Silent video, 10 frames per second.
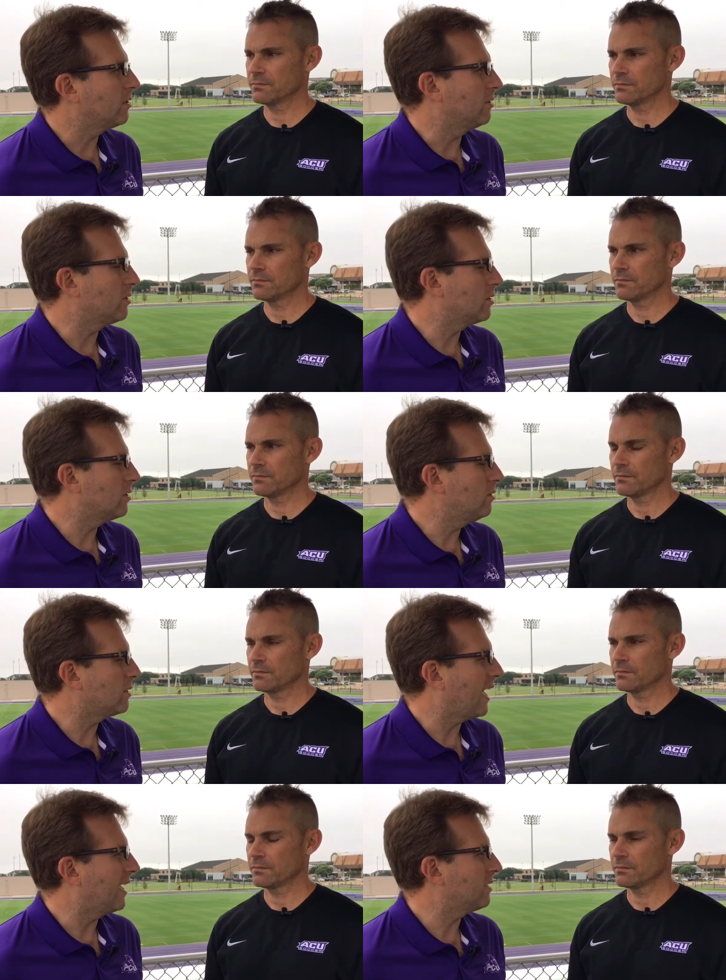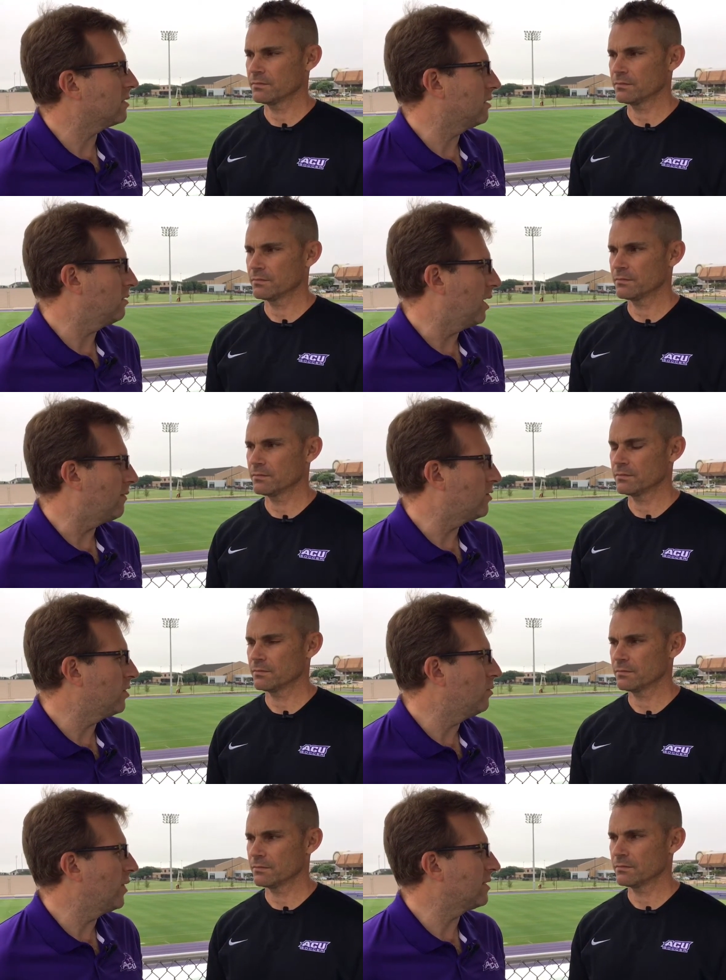Speaker 1: There's two ties, you have
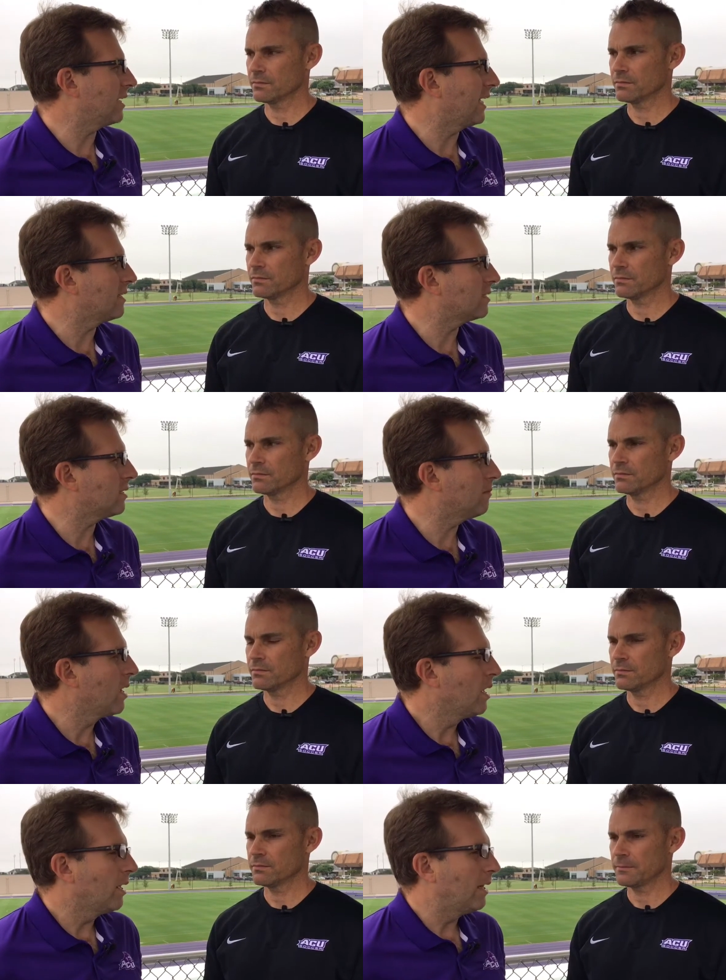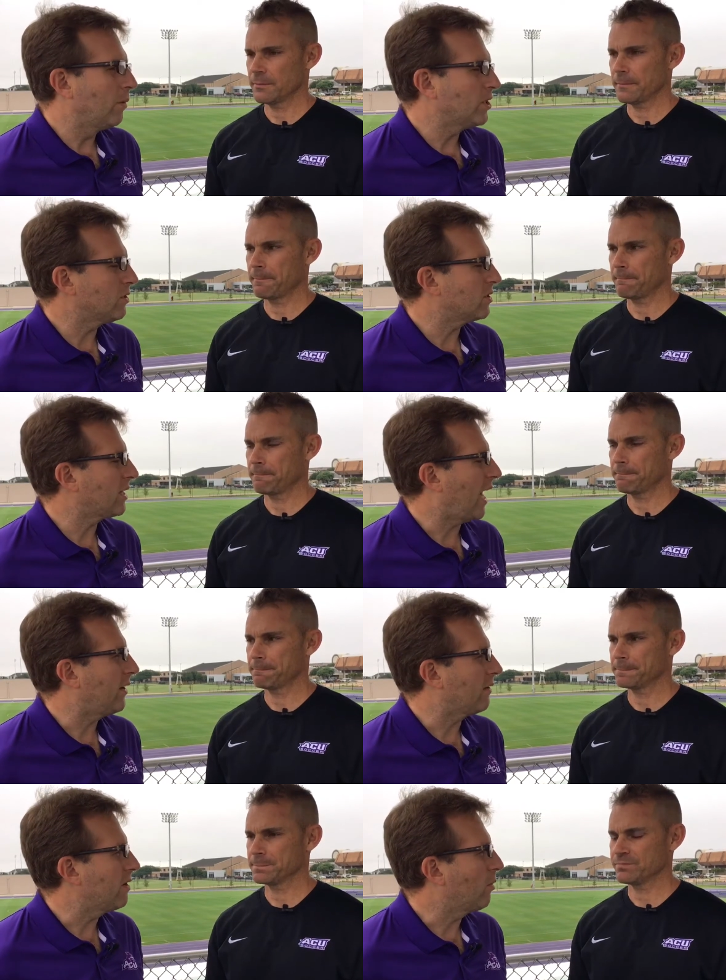two wins against them. What's your
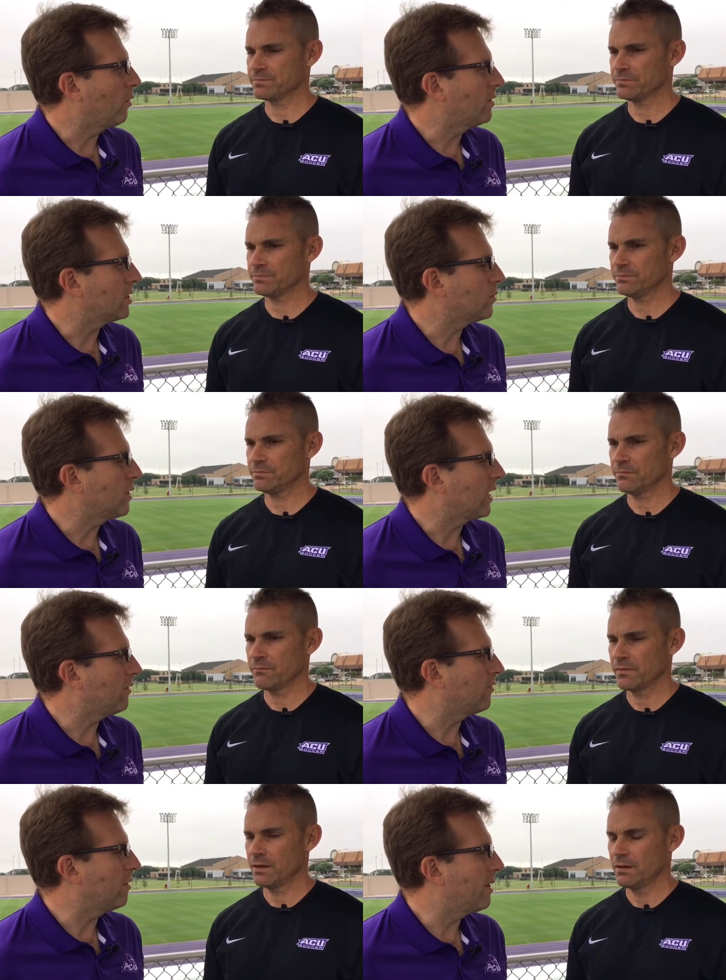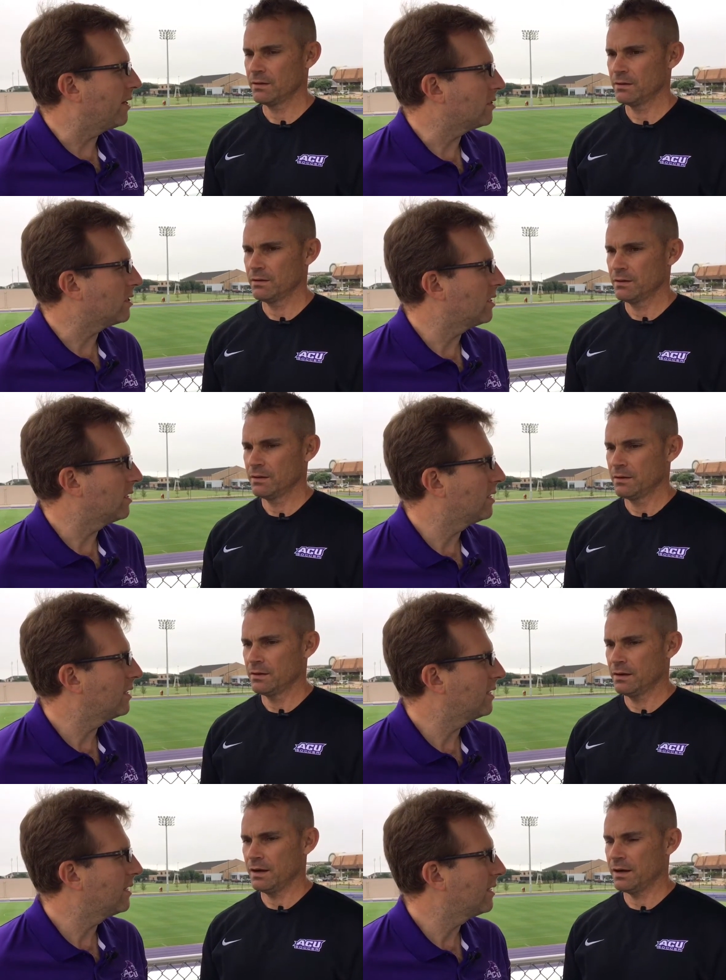scouting report this weekend for the Bears?
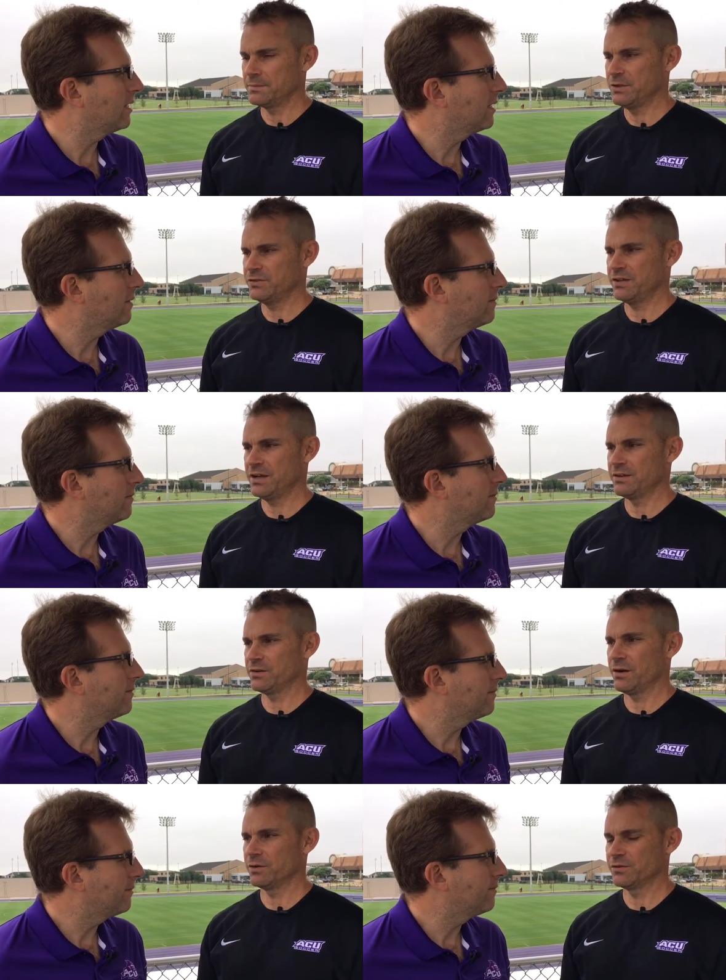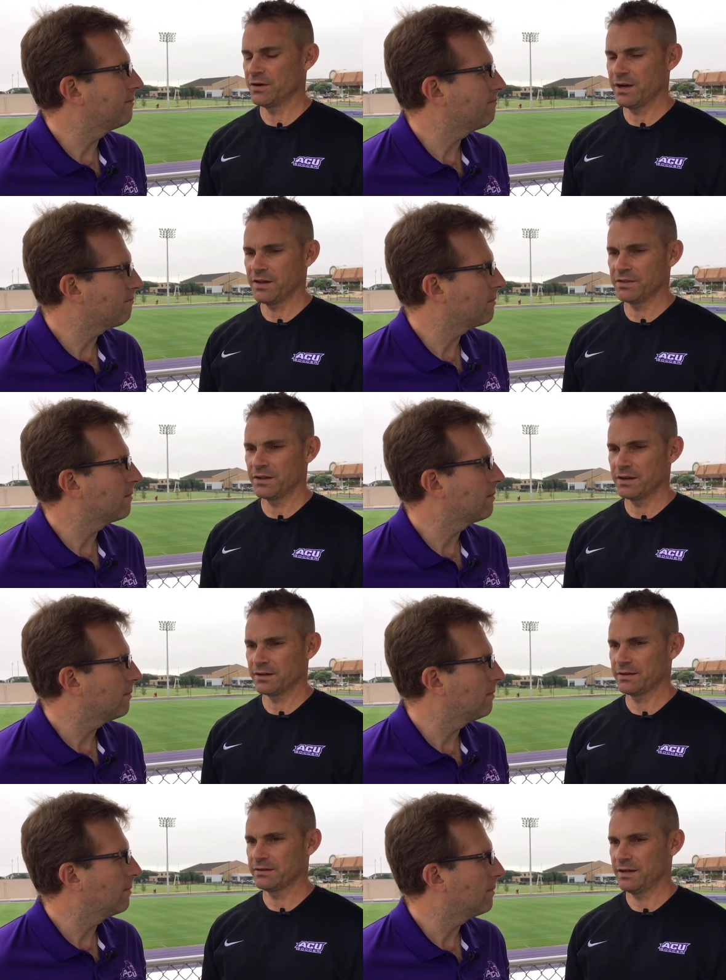
Speaker 2: Um, they're always very
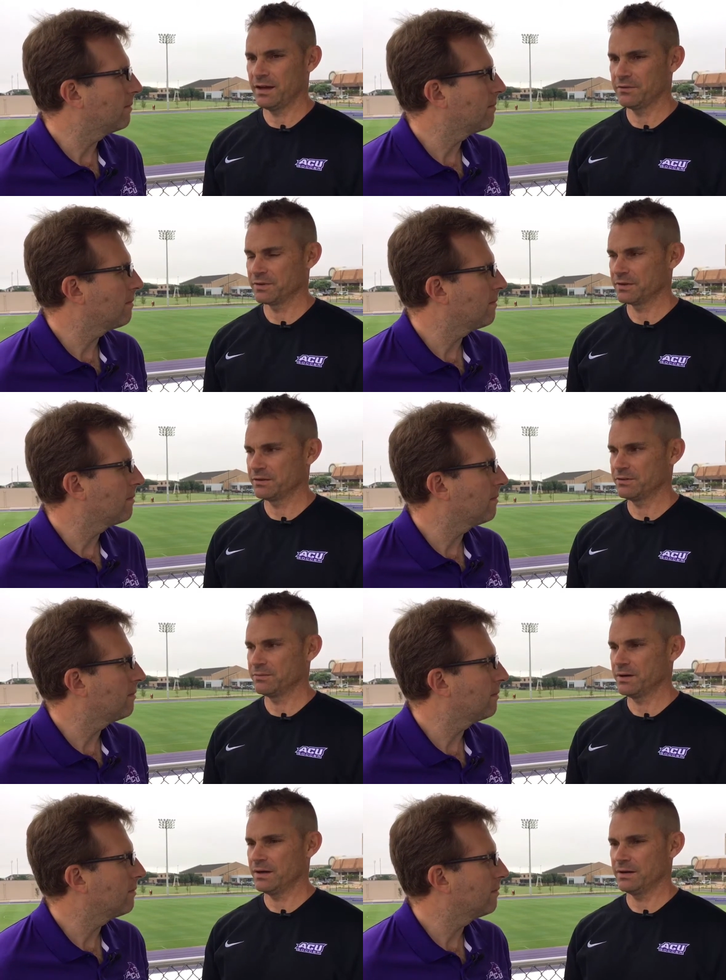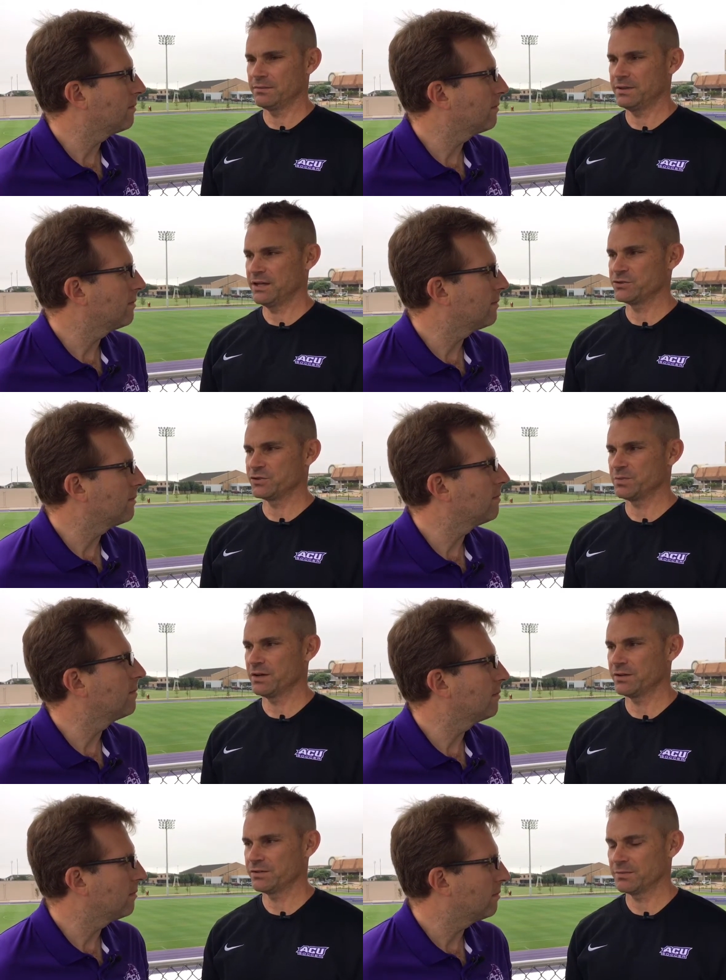athletic. They have uh, some uh, dangerous
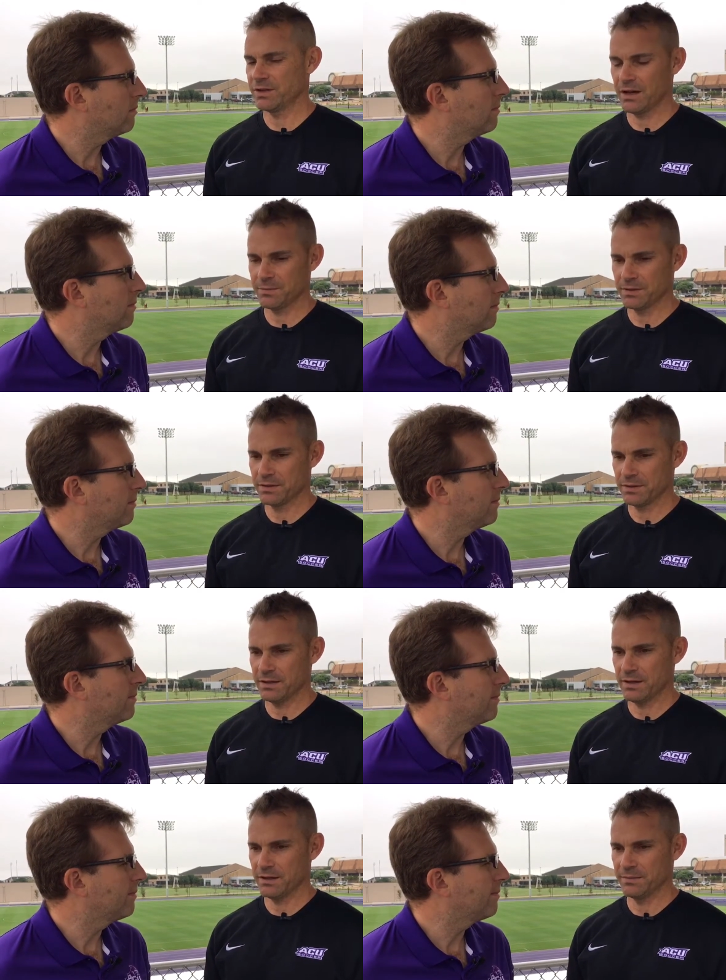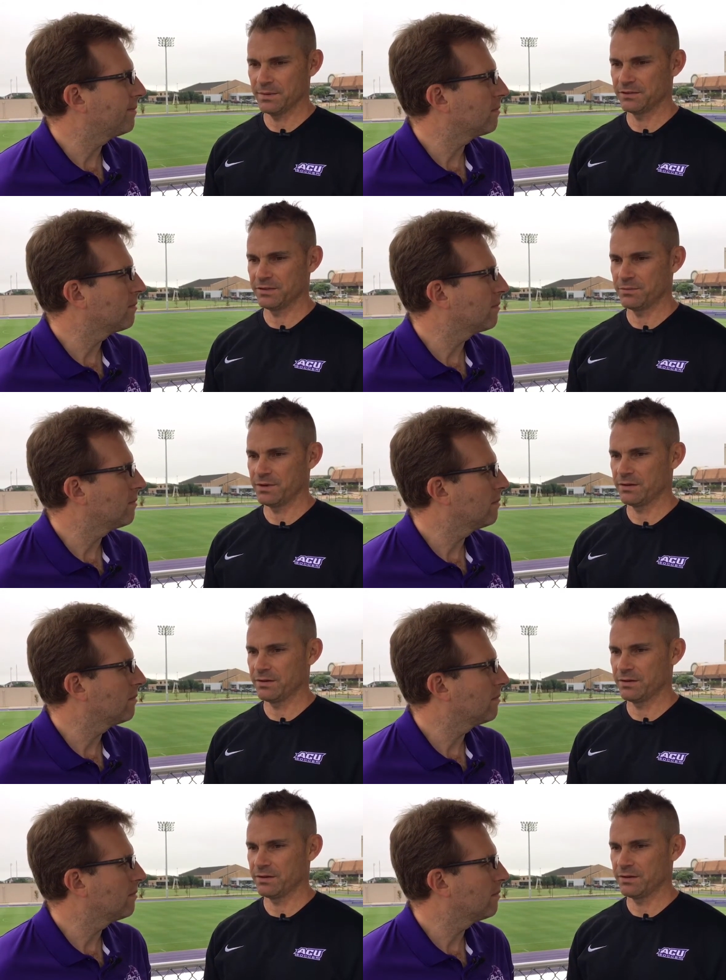players up top. Um, like you said, we, you